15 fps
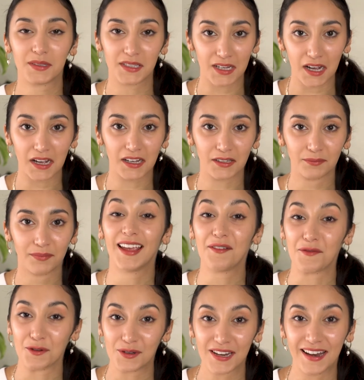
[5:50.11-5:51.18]
Duh.
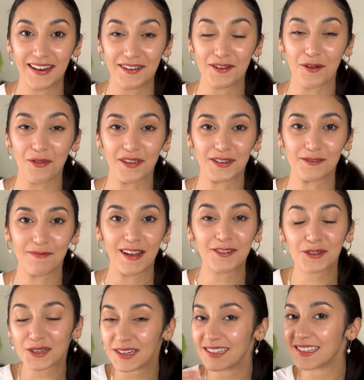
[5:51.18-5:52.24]
If you didn't know the
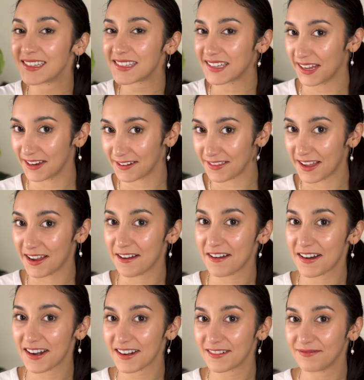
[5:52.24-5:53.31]
dimensions, here they
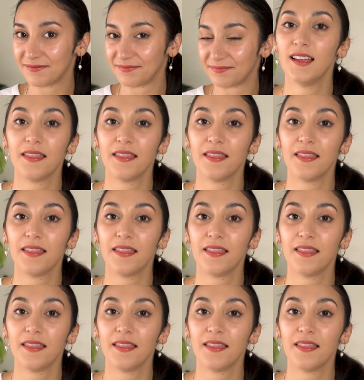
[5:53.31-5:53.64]
are.